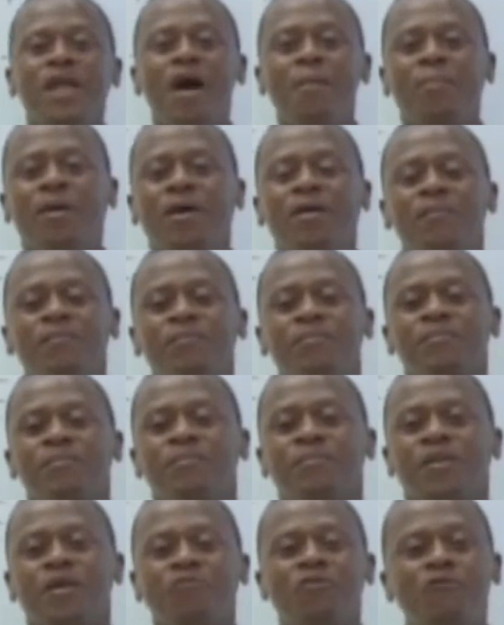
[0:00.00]
number
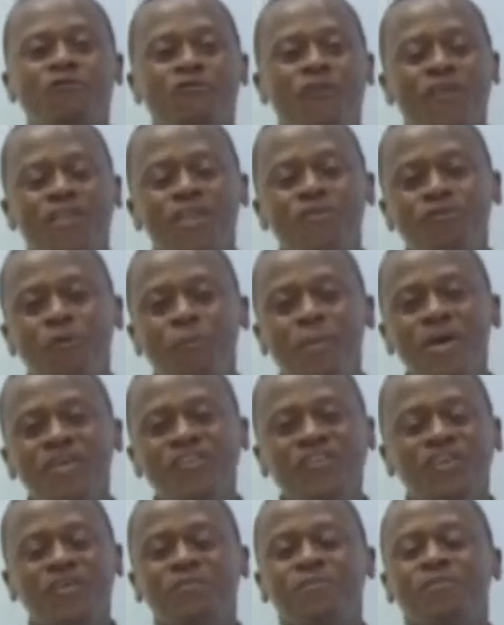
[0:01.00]
for further
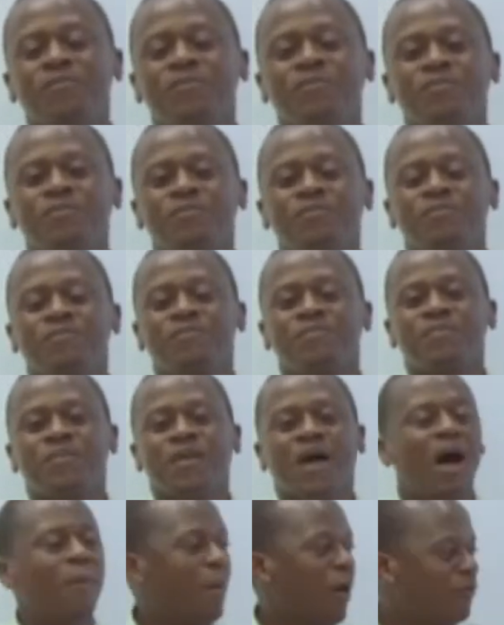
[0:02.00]
information
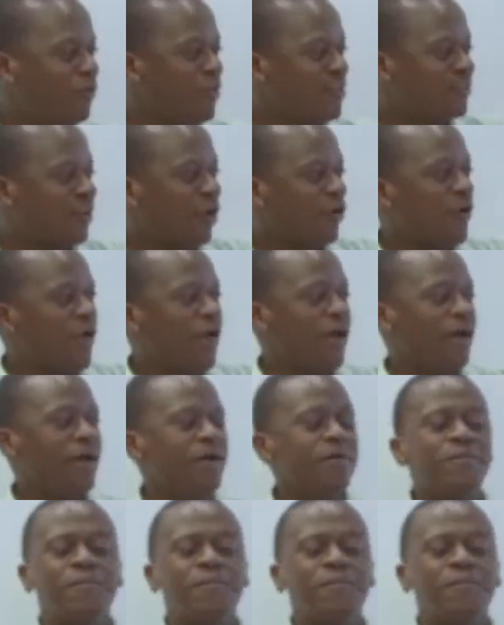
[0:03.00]
about this career.